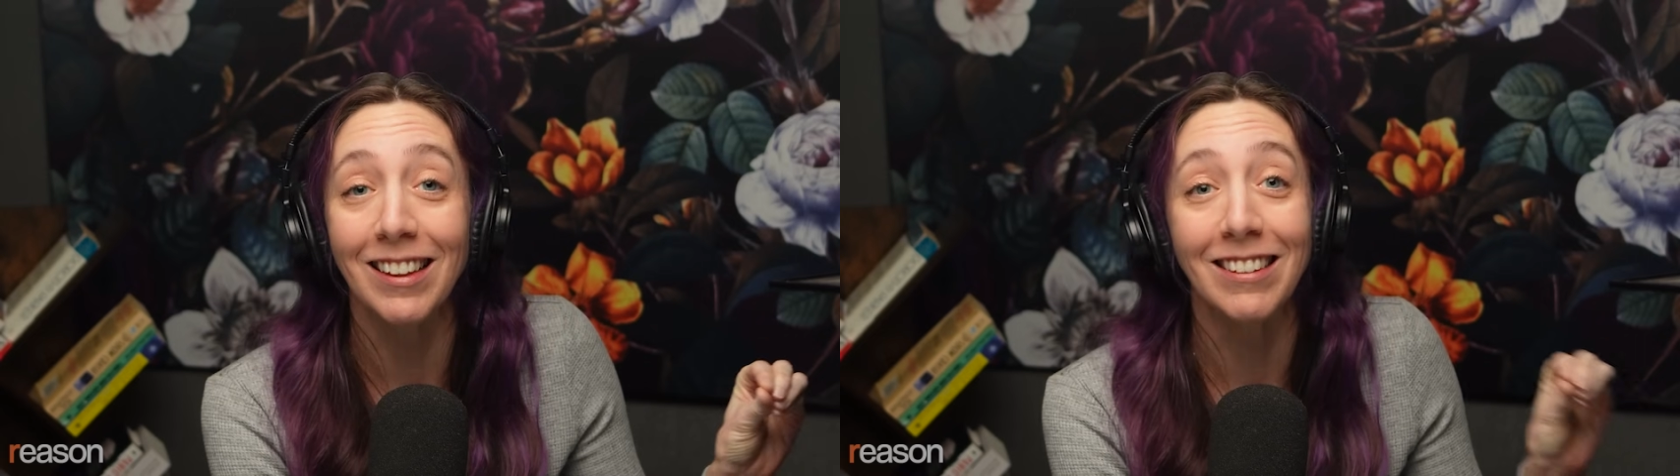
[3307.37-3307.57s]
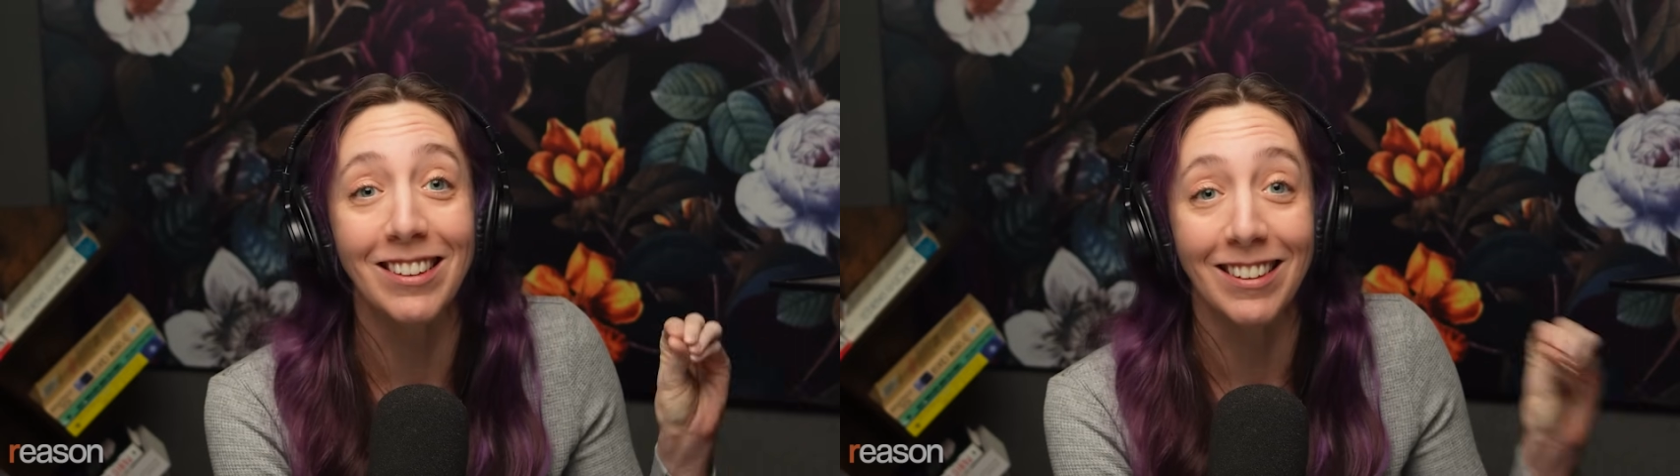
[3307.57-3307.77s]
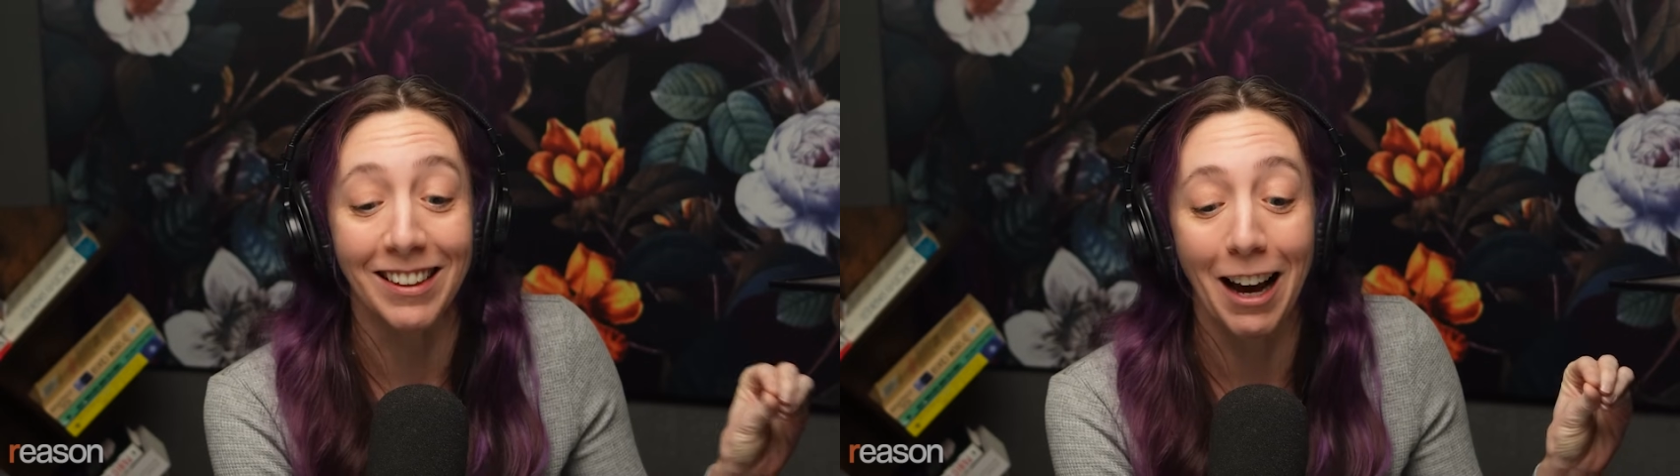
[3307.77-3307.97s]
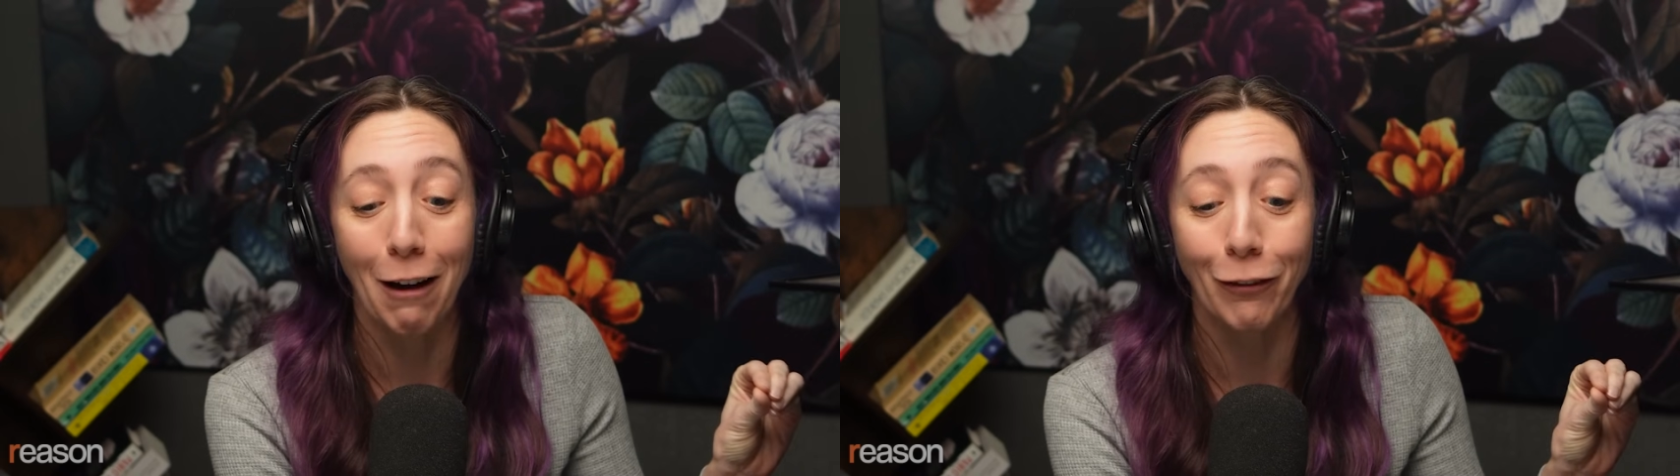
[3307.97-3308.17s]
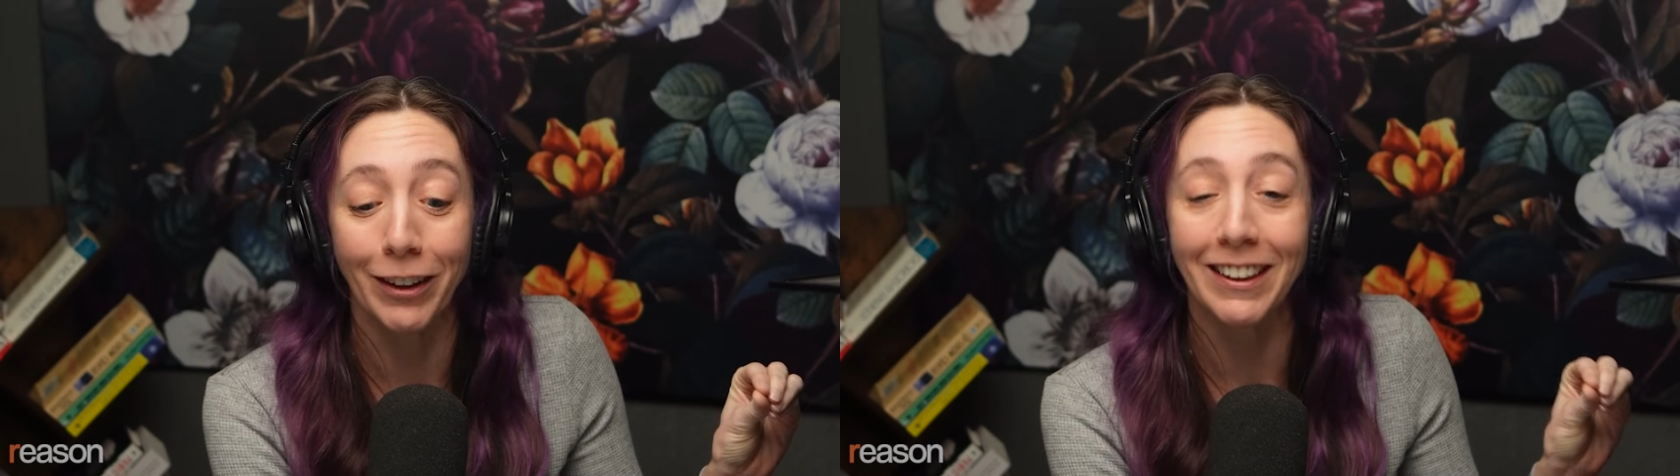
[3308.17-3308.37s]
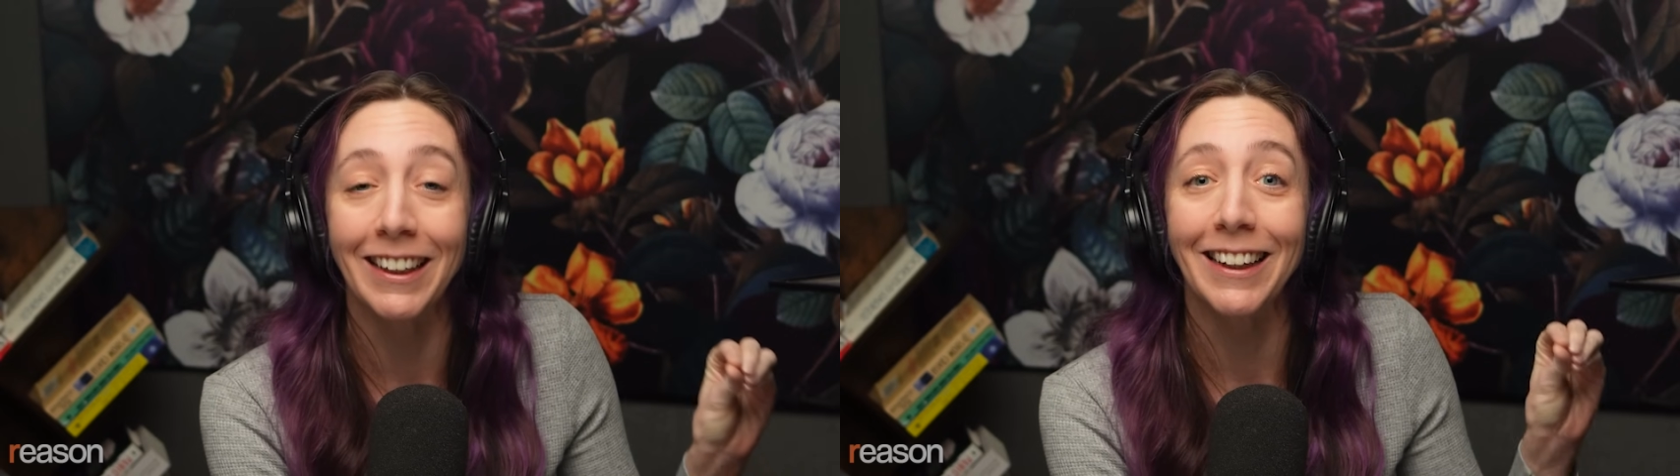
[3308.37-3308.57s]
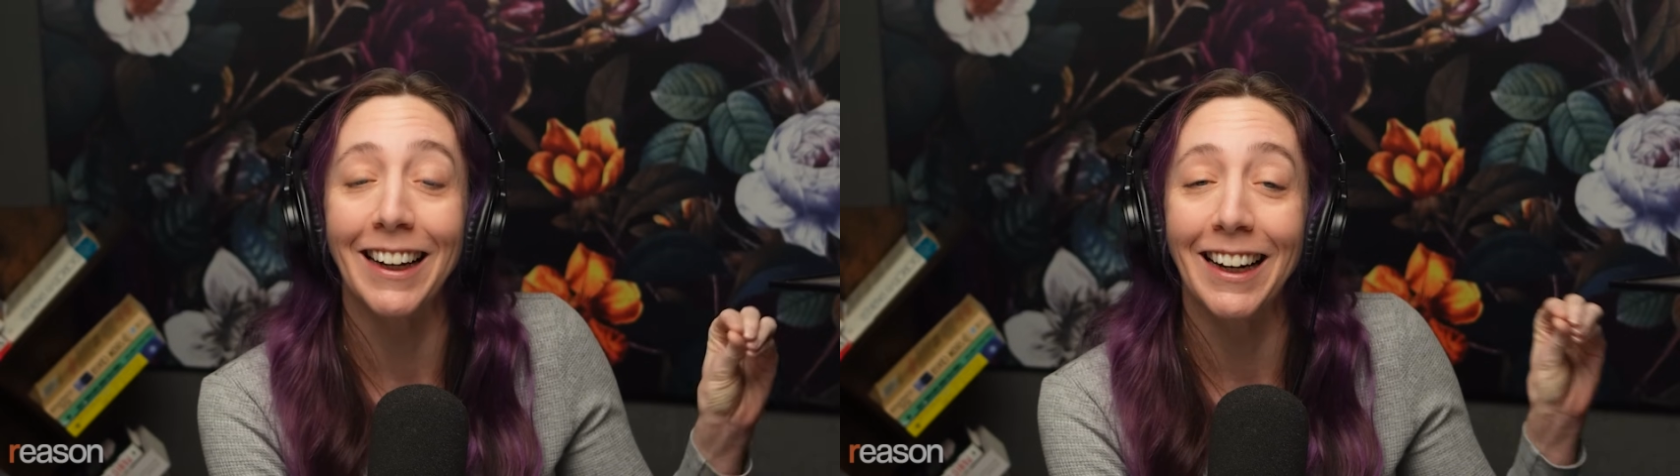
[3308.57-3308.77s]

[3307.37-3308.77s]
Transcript: and she is not friendly.